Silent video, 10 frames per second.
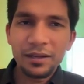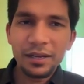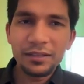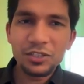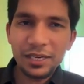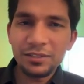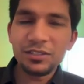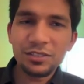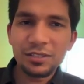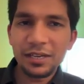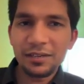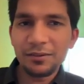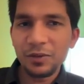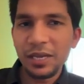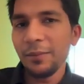the challenge is that
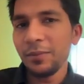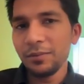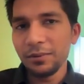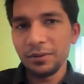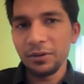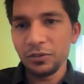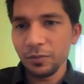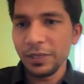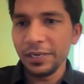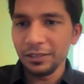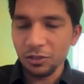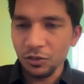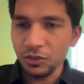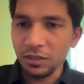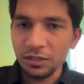we have been also building the
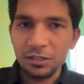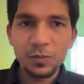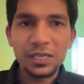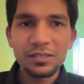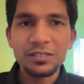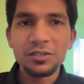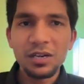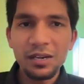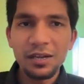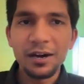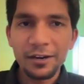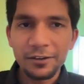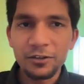solution in this space. It's really hard